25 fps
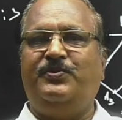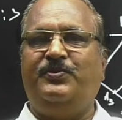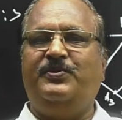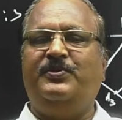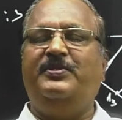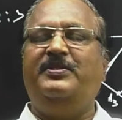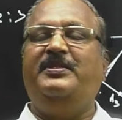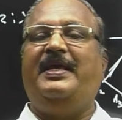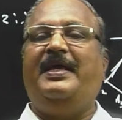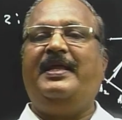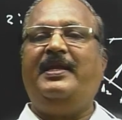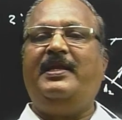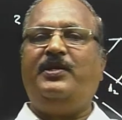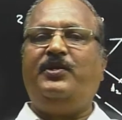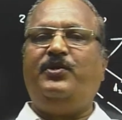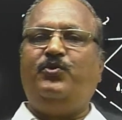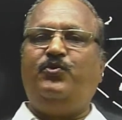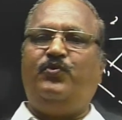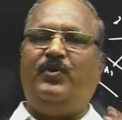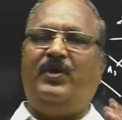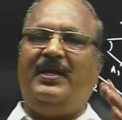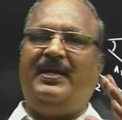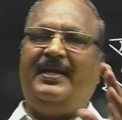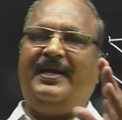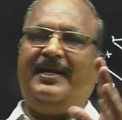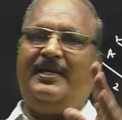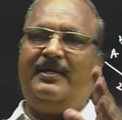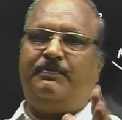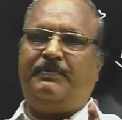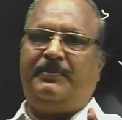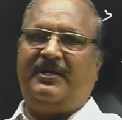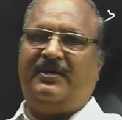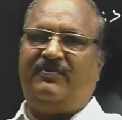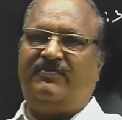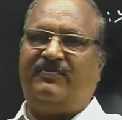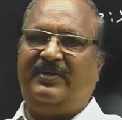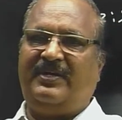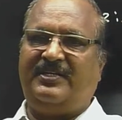Then you will get
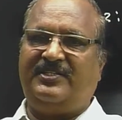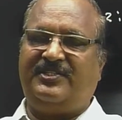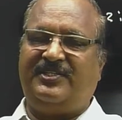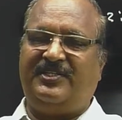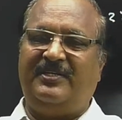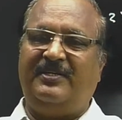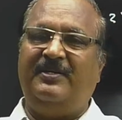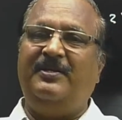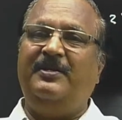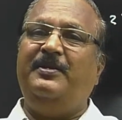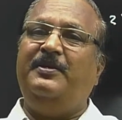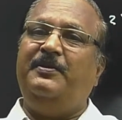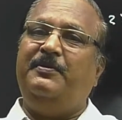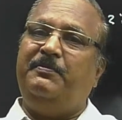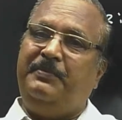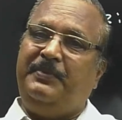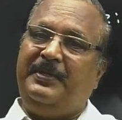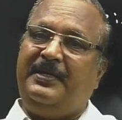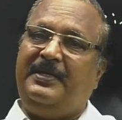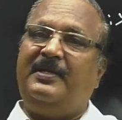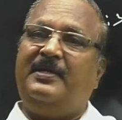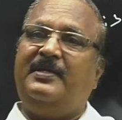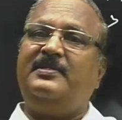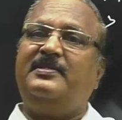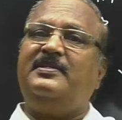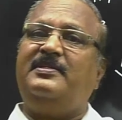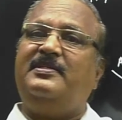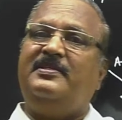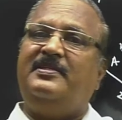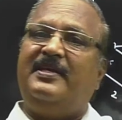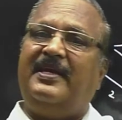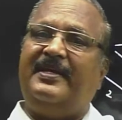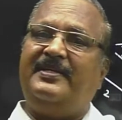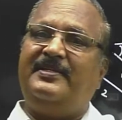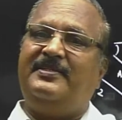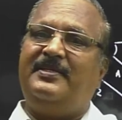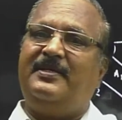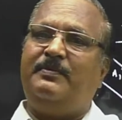perfection. Because in the
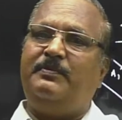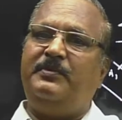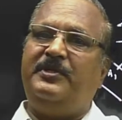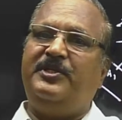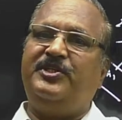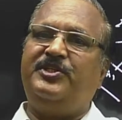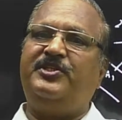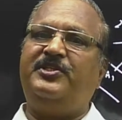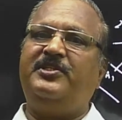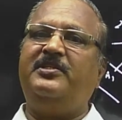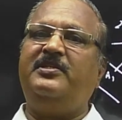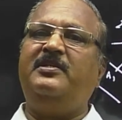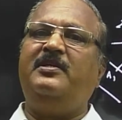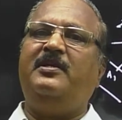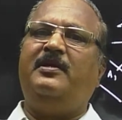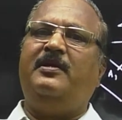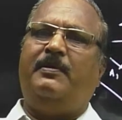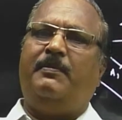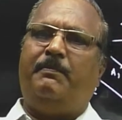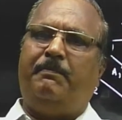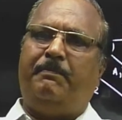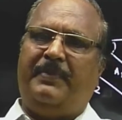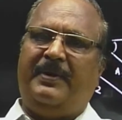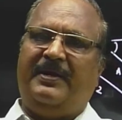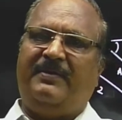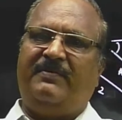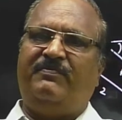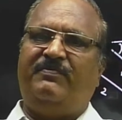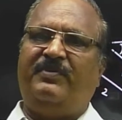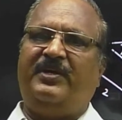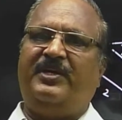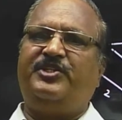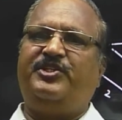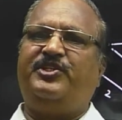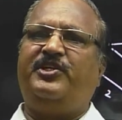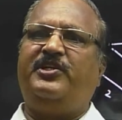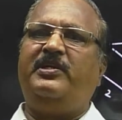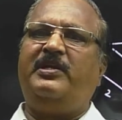examination,
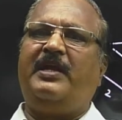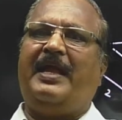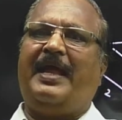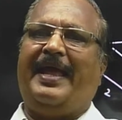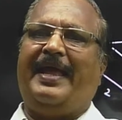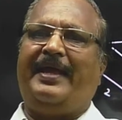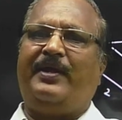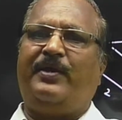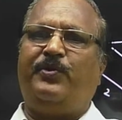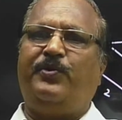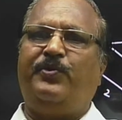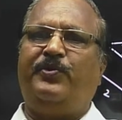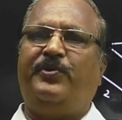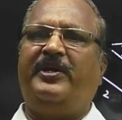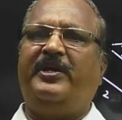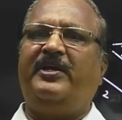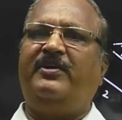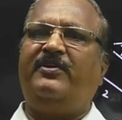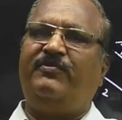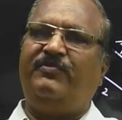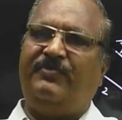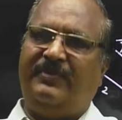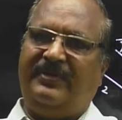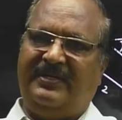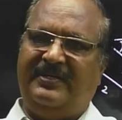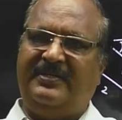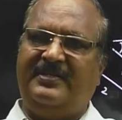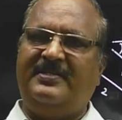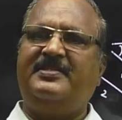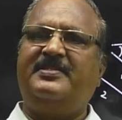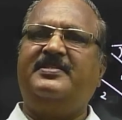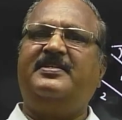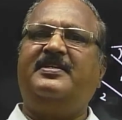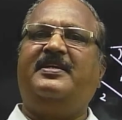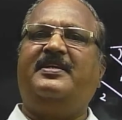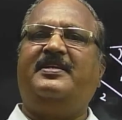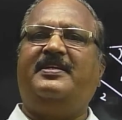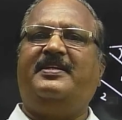perfection, accurate figures
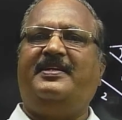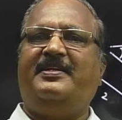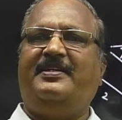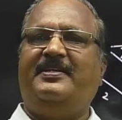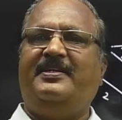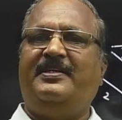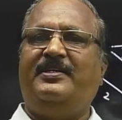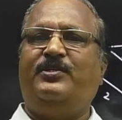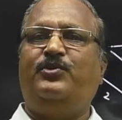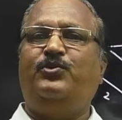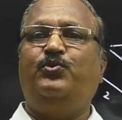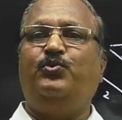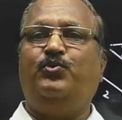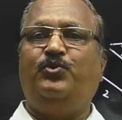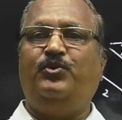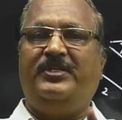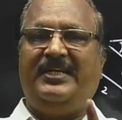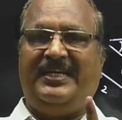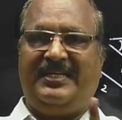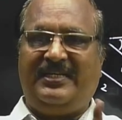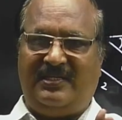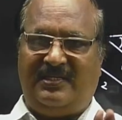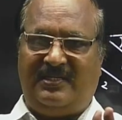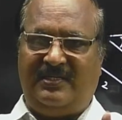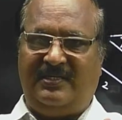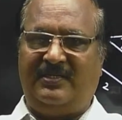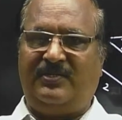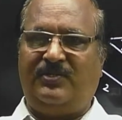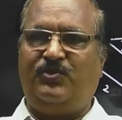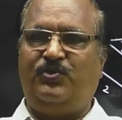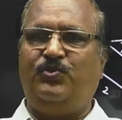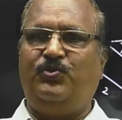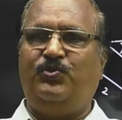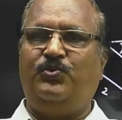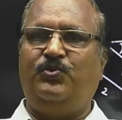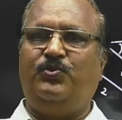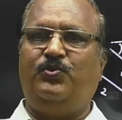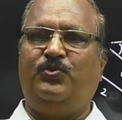are needed to
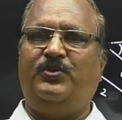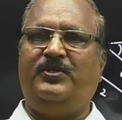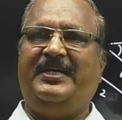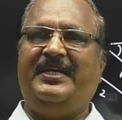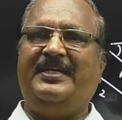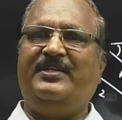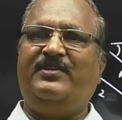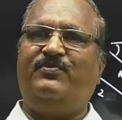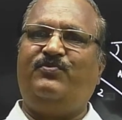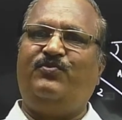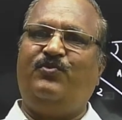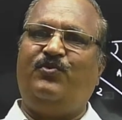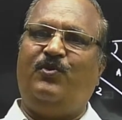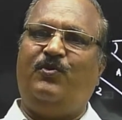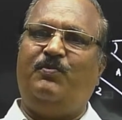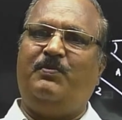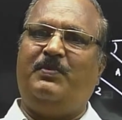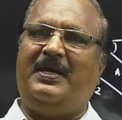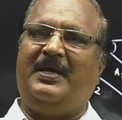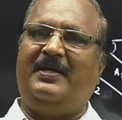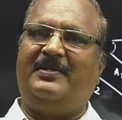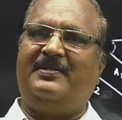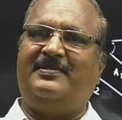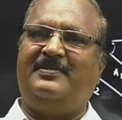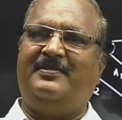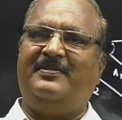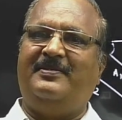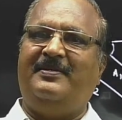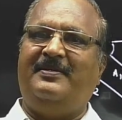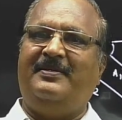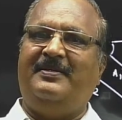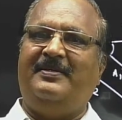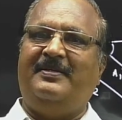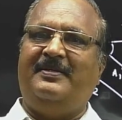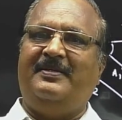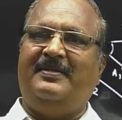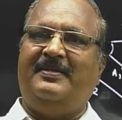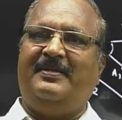get full marks,
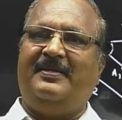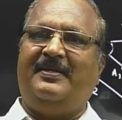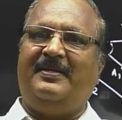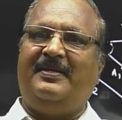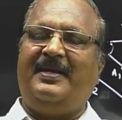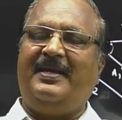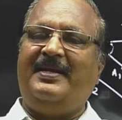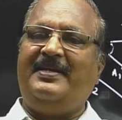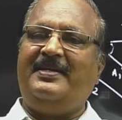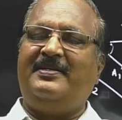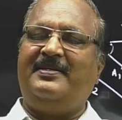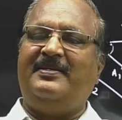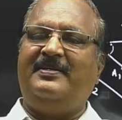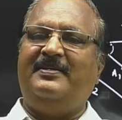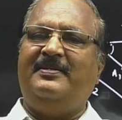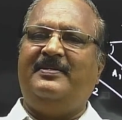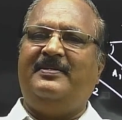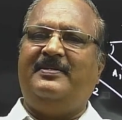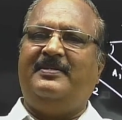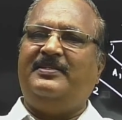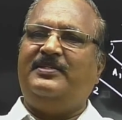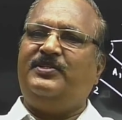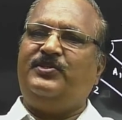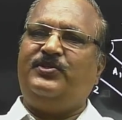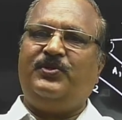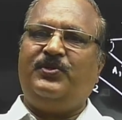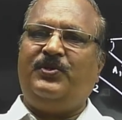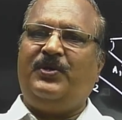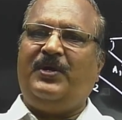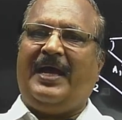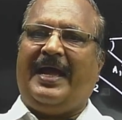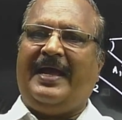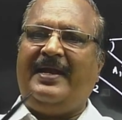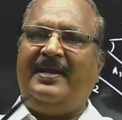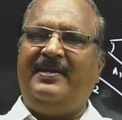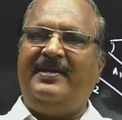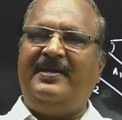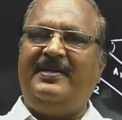right? So
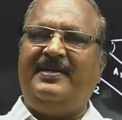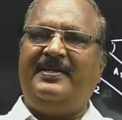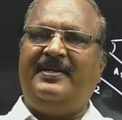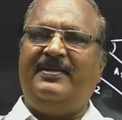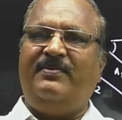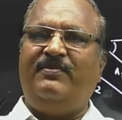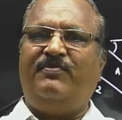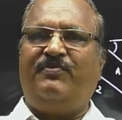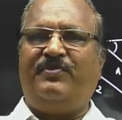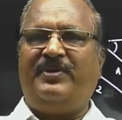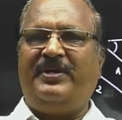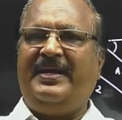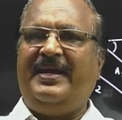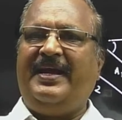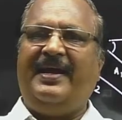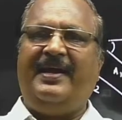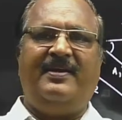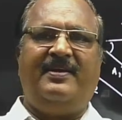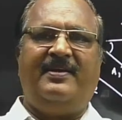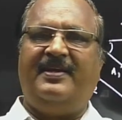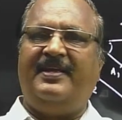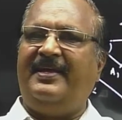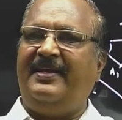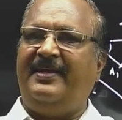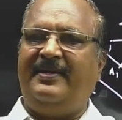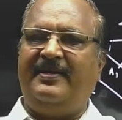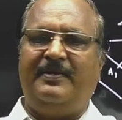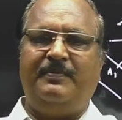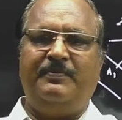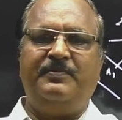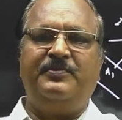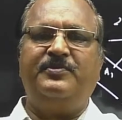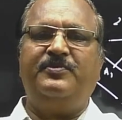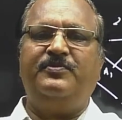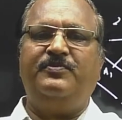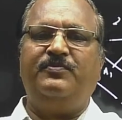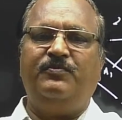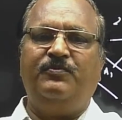handwritten freehand diagrams
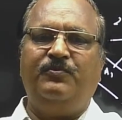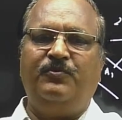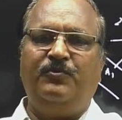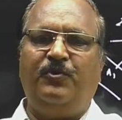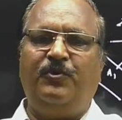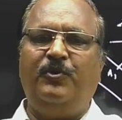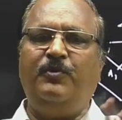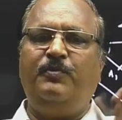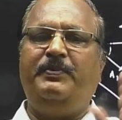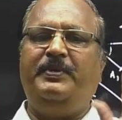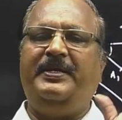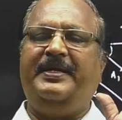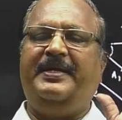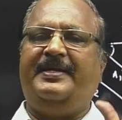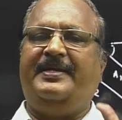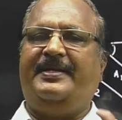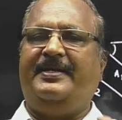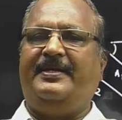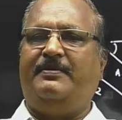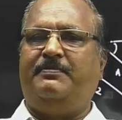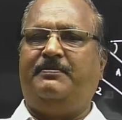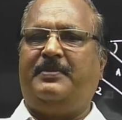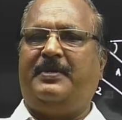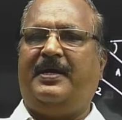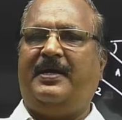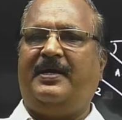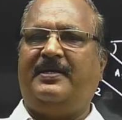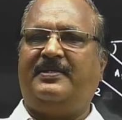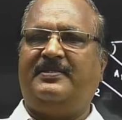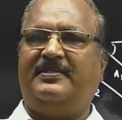won't be getting marks.